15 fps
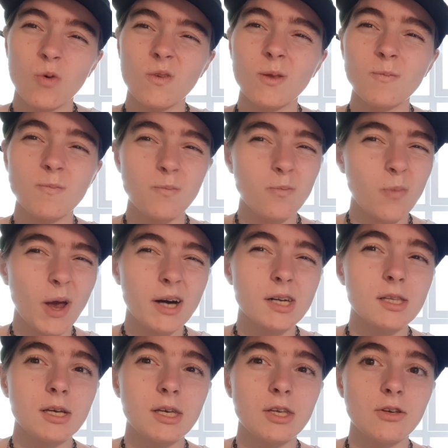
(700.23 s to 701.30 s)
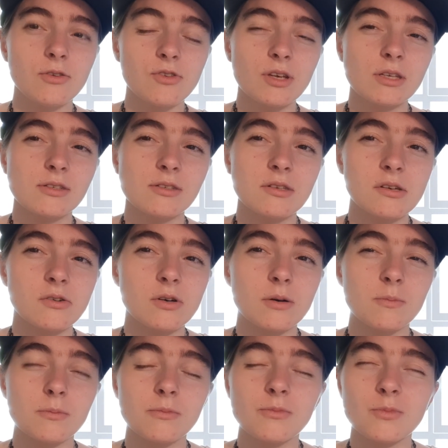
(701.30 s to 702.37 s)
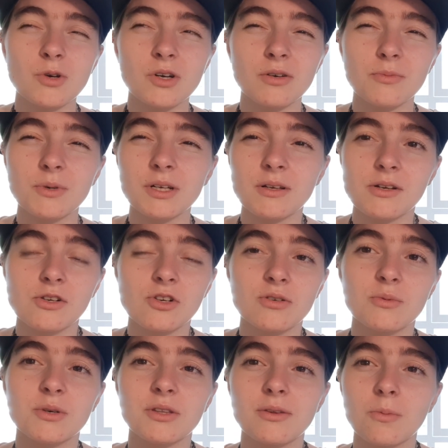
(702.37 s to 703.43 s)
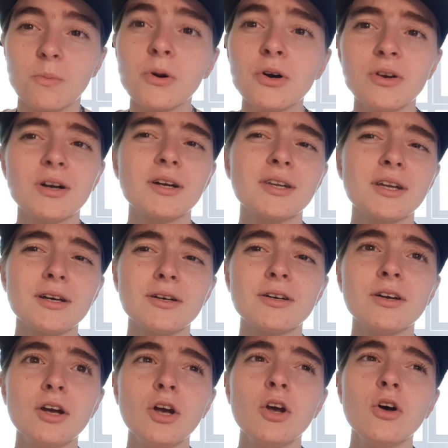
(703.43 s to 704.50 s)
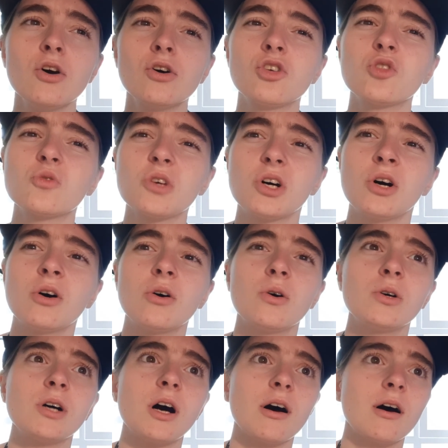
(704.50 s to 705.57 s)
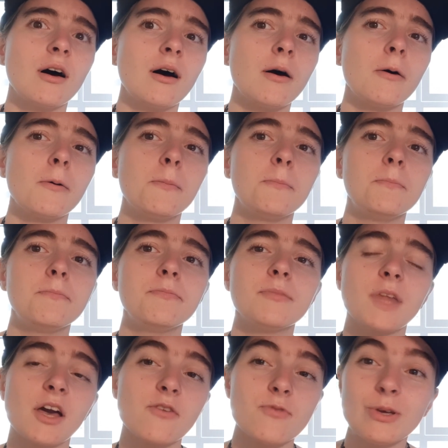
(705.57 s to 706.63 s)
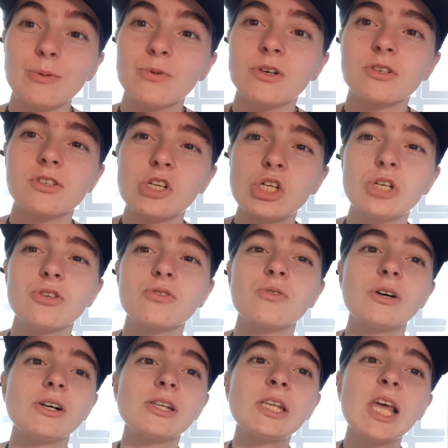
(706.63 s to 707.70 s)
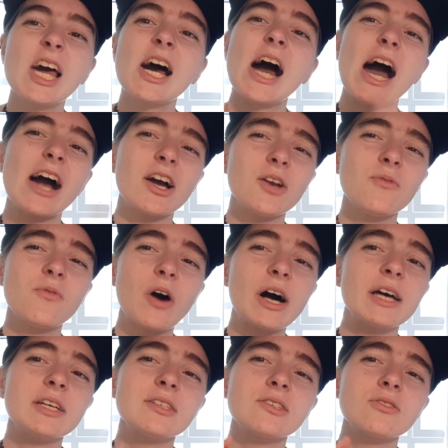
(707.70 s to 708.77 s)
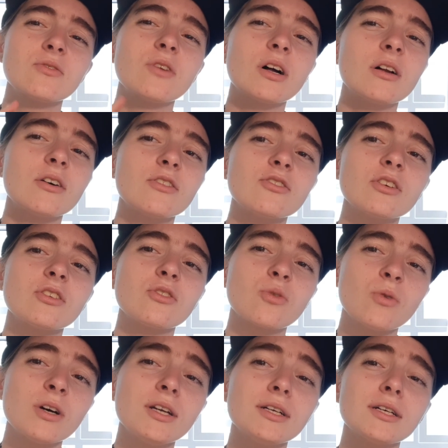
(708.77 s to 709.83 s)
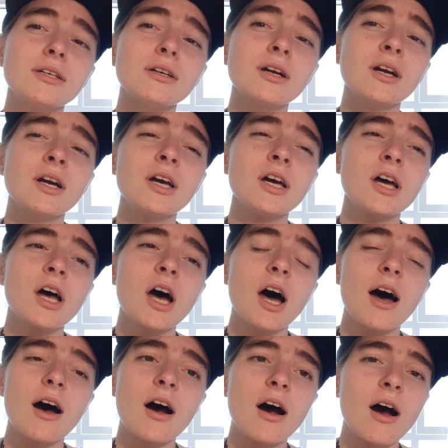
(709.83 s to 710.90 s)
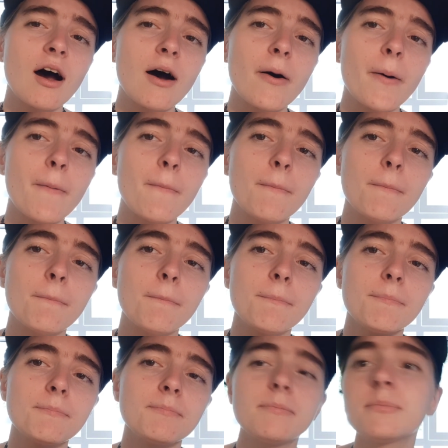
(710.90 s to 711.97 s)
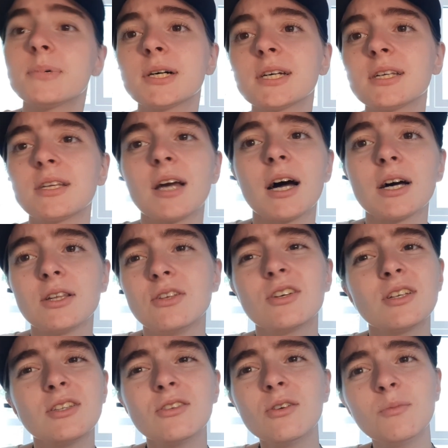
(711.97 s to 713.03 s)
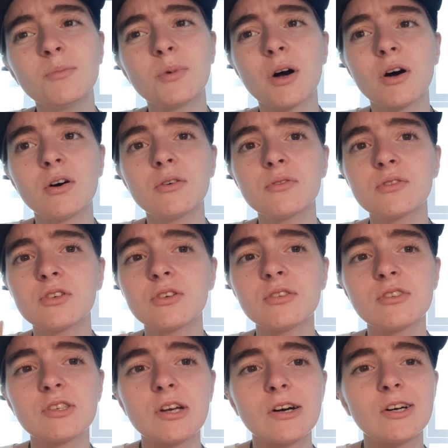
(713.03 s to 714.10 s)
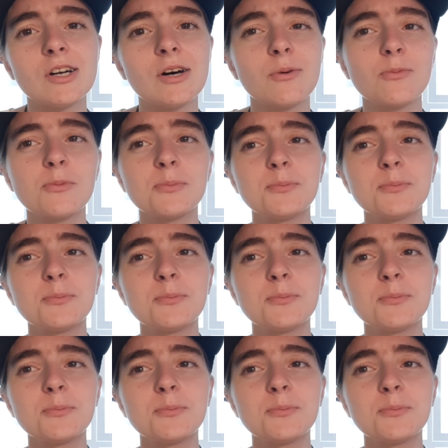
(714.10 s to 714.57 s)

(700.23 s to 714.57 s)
We barely use Instagram. We're not really sure what to put on there. So if you were to choose one, I advise to follow us on Twitter. But yeah, you can do both. Just know that